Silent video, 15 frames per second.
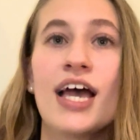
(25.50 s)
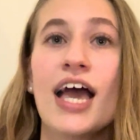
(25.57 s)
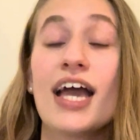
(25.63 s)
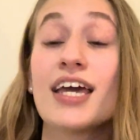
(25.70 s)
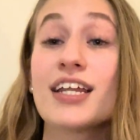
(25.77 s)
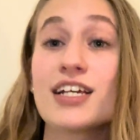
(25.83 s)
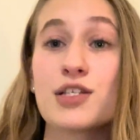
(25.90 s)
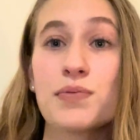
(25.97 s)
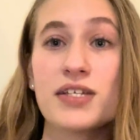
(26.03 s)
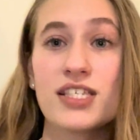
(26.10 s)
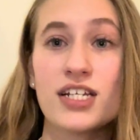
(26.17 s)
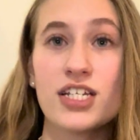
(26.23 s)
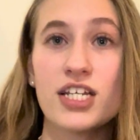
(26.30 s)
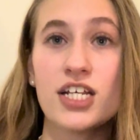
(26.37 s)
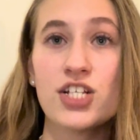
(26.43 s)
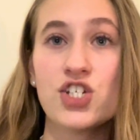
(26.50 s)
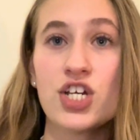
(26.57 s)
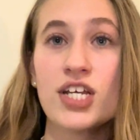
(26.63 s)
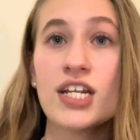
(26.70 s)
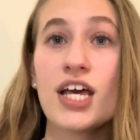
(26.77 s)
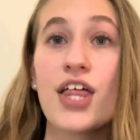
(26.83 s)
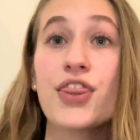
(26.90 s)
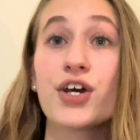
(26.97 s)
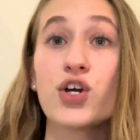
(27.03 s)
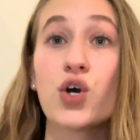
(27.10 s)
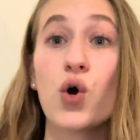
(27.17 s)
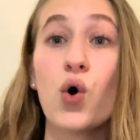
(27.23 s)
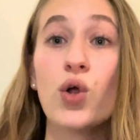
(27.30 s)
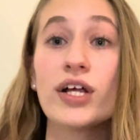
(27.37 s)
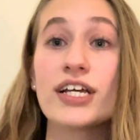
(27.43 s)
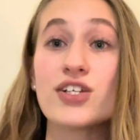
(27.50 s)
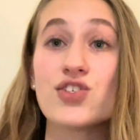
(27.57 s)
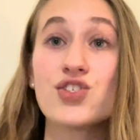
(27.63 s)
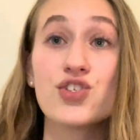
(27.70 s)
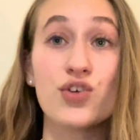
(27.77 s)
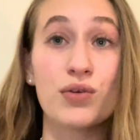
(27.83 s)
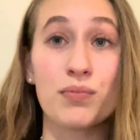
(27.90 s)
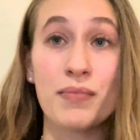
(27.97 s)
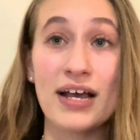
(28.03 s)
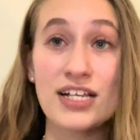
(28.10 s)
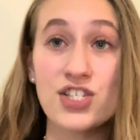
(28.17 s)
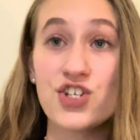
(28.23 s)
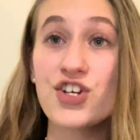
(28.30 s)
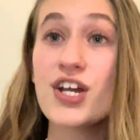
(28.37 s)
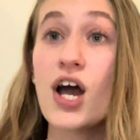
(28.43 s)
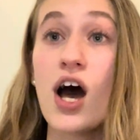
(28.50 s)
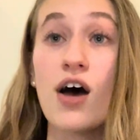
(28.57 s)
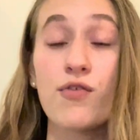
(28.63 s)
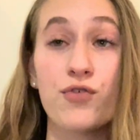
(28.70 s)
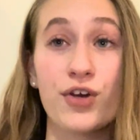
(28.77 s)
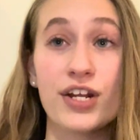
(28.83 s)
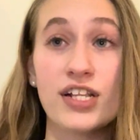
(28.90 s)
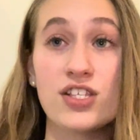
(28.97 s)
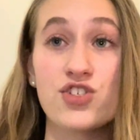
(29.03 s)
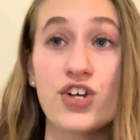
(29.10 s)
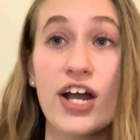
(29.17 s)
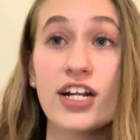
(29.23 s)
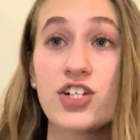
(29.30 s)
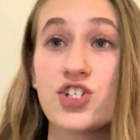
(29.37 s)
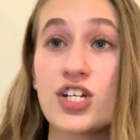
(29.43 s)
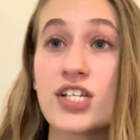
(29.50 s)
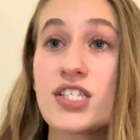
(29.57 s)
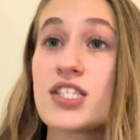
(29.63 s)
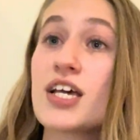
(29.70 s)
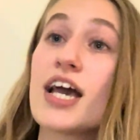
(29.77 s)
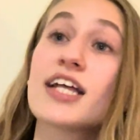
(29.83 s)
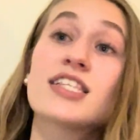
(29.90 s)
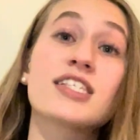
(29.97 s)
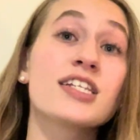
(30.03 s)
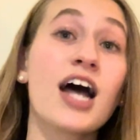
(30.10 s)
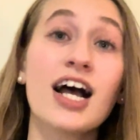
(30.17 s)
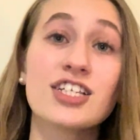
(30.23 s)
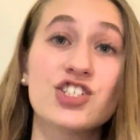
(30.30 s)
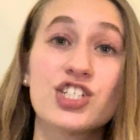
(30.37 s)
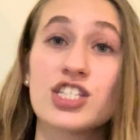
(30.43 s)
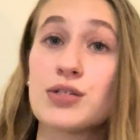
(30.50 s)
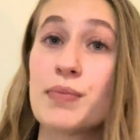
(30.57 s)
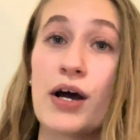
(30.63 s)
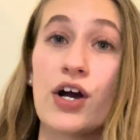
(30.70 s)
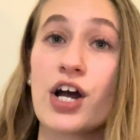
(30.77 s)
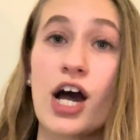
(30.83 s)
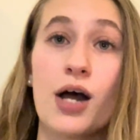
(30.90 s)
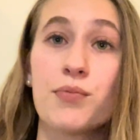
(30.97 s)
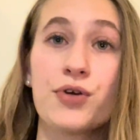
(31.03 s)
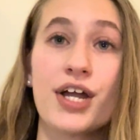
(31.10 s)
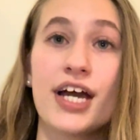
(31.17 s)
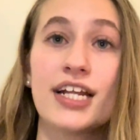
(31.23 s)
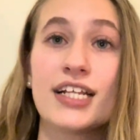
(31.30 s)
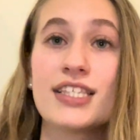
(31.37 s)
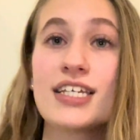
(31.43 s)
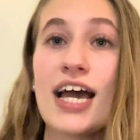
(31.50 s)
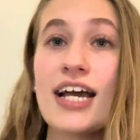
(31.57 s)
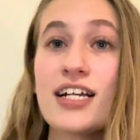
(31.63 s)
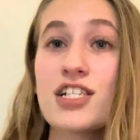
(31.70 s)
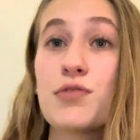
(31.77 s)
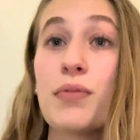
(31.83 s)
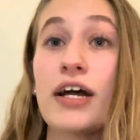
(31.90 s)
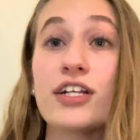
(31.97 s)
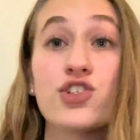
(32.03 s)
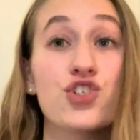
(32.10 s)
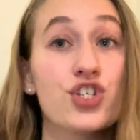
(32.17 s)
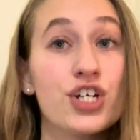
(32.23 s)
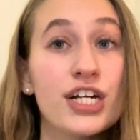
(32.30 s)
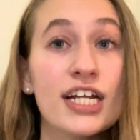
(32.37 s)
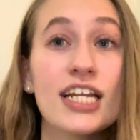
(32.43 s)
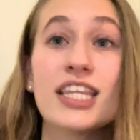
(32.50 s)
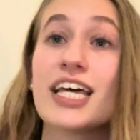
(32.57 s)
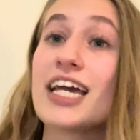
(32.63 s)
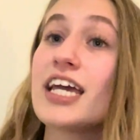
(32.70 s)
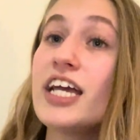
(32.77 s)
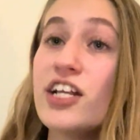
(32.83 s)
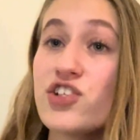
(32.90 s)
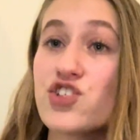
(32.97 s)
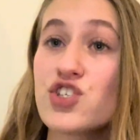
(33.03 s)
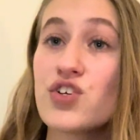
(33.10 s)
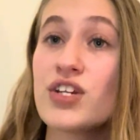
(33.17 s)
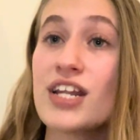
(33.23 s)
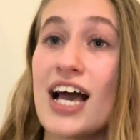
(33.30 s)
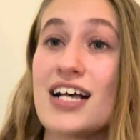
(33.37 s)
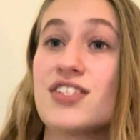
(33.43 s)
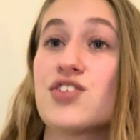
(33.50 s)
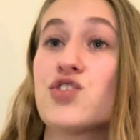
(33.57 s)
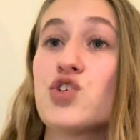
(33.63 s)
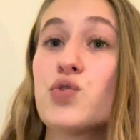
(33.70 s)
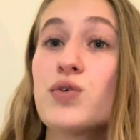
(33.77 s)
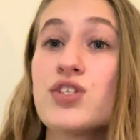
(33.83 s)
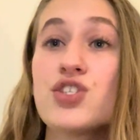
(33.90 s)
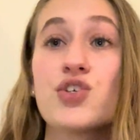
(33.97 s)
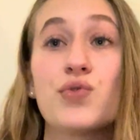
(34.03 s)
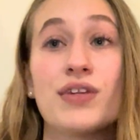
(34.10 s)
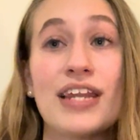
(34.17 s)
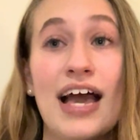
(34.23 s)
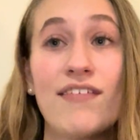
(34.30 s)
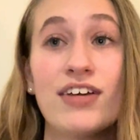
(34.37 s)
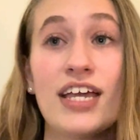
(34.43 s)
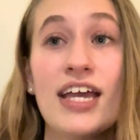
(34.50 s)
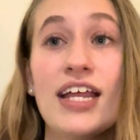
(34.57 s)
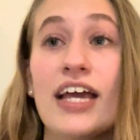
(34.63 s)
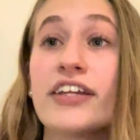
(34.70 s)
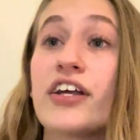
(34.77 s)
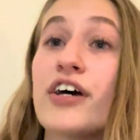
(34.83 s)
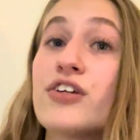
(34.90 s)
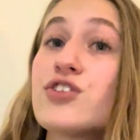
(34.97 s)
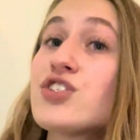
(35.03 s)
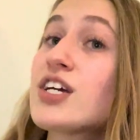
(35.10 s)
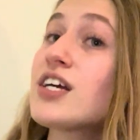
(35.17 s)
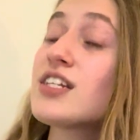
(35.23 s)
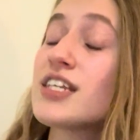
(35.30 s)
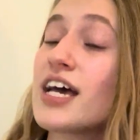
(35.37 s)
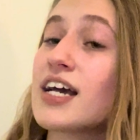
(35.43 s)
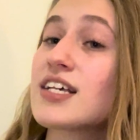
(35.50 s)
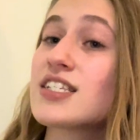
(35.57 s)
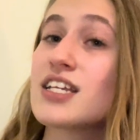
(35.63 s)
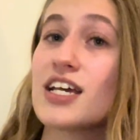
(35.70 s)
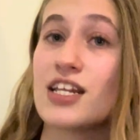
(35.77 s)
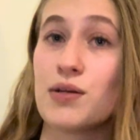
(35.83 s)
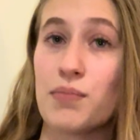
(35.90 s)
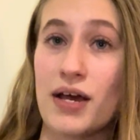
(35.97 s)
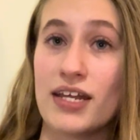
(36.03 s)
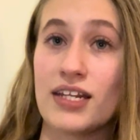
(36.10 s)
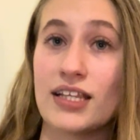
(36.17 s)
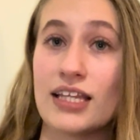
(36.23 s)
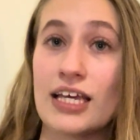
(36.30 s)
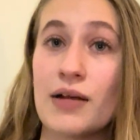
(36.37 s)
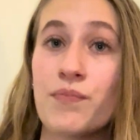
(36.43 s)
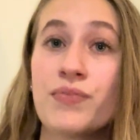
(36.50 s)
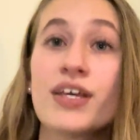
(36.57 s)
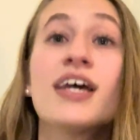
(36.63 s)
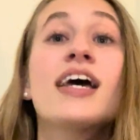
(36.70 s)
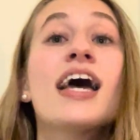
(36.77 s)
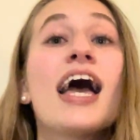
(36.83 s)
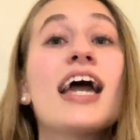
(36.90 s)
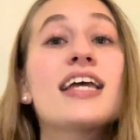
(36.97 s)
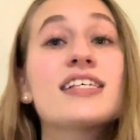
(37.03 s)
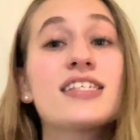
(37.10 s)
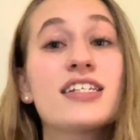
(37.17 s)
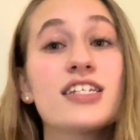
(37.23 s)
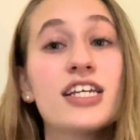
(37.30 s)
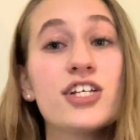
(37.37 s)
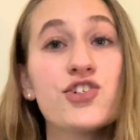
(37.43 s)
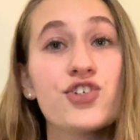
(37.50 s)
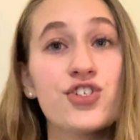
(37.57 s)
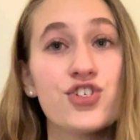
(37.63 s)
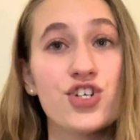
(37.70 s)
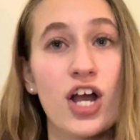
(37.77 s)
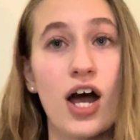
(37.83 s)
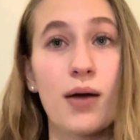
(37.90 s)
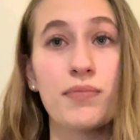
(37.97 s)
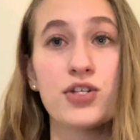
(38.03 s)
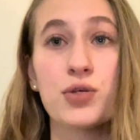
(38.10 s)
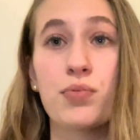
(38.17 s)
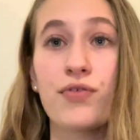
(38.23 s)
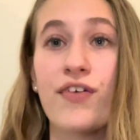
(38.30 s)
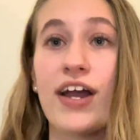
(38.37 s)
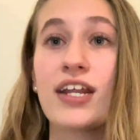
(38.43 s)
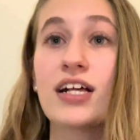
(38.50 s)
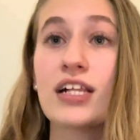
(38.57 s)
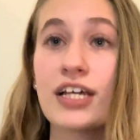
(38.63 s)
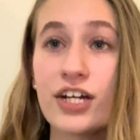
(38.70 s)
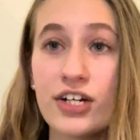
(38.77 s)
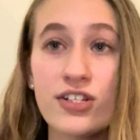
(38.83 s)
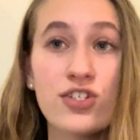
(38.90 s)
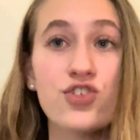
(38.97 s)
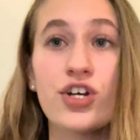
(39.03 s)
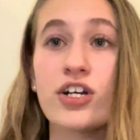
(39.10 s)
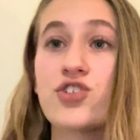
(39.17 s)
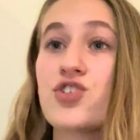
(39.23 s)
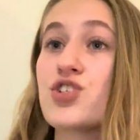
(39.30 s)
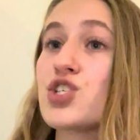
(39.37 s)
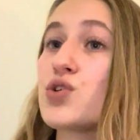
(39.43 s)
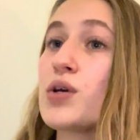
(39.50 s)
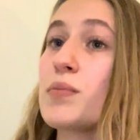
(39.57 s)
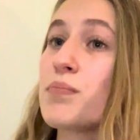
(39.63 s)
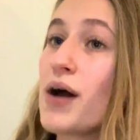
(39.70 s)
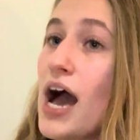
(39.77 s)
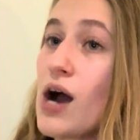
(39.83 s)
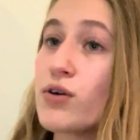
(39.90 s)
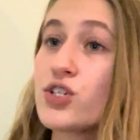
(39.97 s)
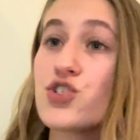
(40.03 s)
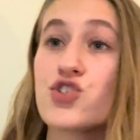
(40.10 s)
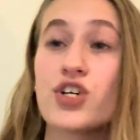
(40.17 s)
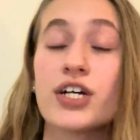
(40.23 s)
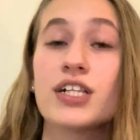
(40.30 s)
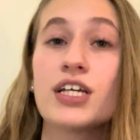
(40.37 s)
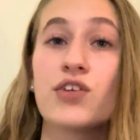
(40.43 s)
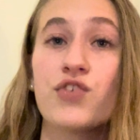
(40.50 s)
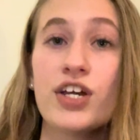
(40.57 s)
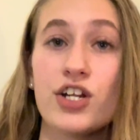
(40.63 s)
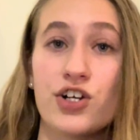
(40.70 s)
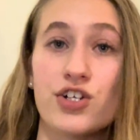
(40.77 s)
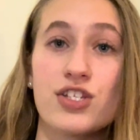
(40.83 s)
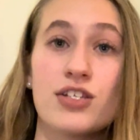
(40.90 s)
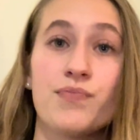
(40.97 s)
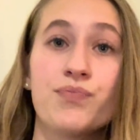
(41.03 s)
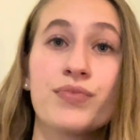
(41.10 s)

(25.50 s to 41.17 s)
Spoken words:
In explicit teaching, the goal is student mastery of reading strategies. It's not just about comprehending text, but ensuring that each student has the tools to navigate and understand text independently. It is a teacher's job to provide clear instruction to empower struggling readers.